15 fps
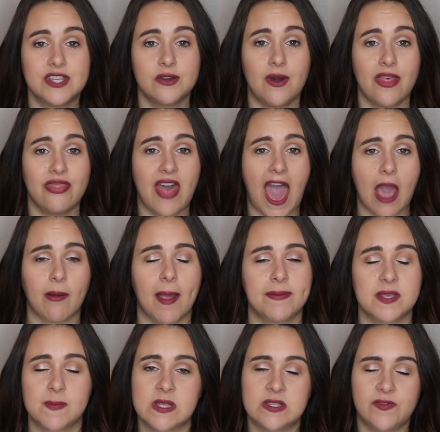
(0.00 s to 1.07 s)
So that
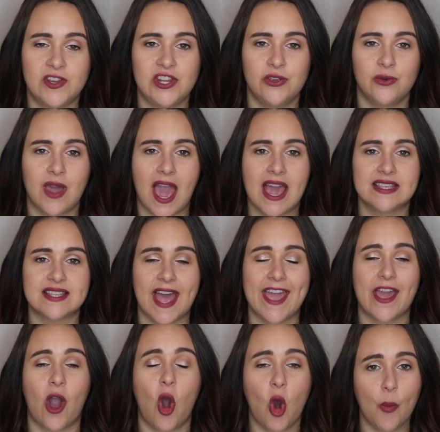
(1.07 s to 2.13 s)
wraps up this video, you guys.
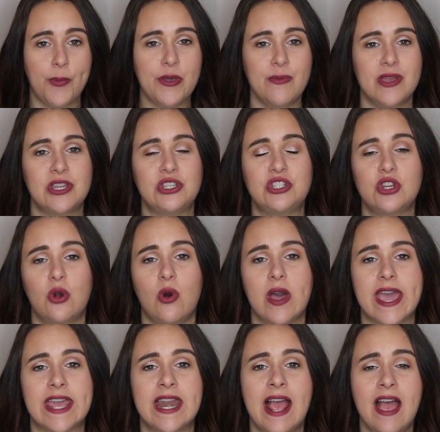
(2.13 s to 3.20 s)
I hope you
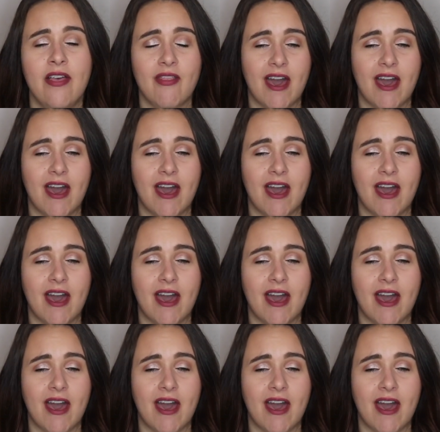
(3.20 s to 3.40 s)
enjoyed.